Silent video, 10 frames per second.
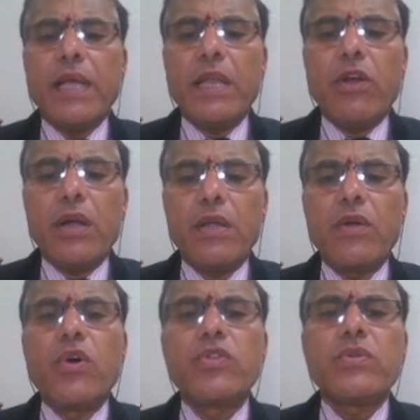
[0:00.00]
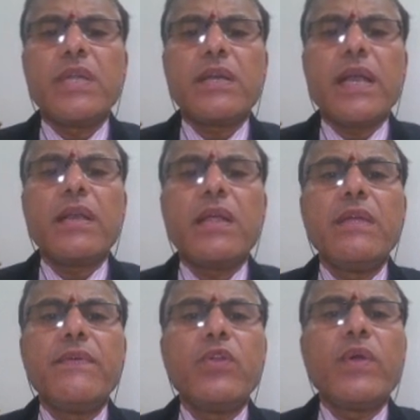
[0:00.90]
I will not go through that, right?
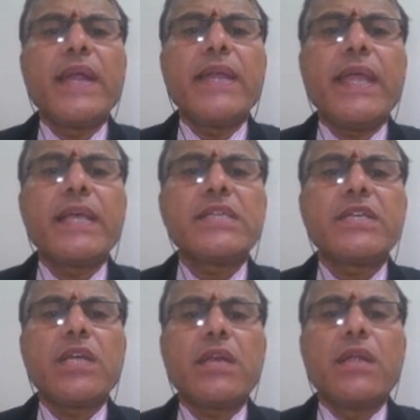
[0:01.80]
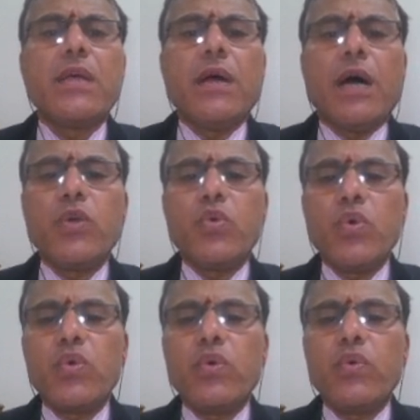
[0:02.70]
Even you can take a section
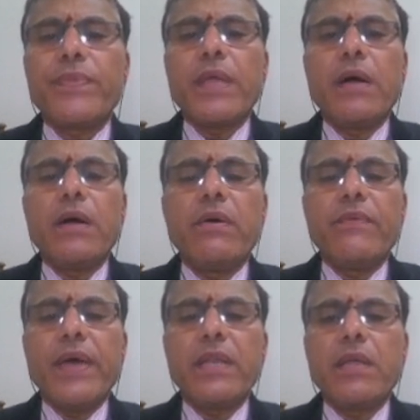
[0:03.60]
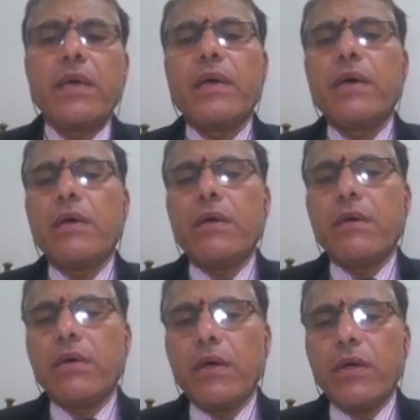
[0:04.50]
2.2 where
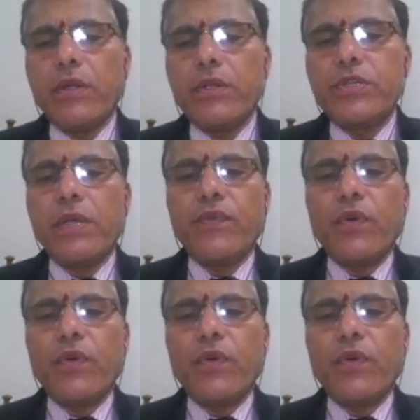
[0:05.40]
the shear